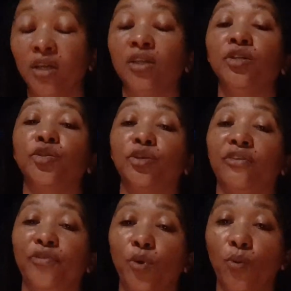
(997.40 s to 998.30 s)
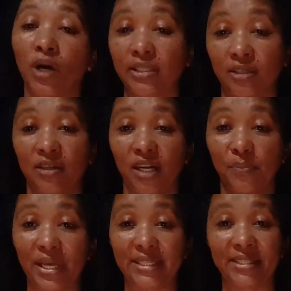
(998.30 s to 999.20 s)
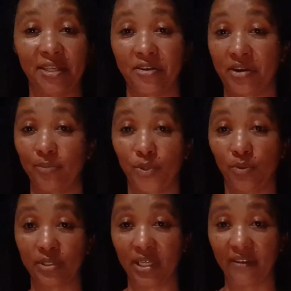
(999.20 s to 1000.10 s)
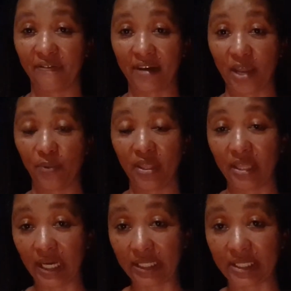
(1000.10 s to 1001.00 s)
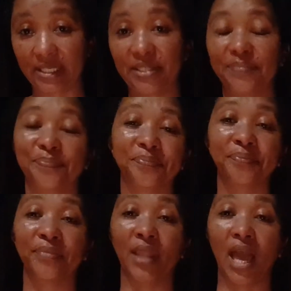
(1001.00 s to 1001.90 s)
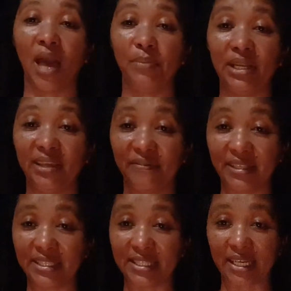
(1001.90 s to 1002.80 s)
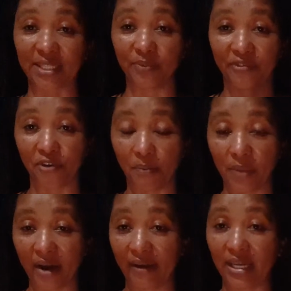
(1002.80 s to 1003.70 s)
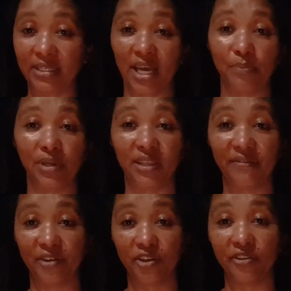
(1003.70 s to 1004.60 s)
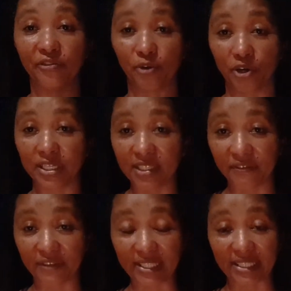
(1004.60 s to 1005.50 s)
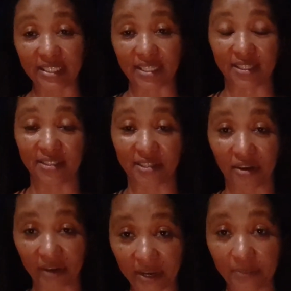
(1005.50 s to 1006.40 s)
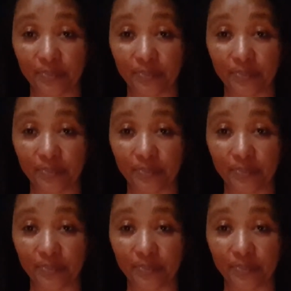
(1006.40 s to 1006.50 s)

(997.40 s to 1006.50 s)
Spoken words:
So if you want to call me a sinner, I'm totally fine with that. I believe in sex before marriage. I believe in divorce if it is necessary.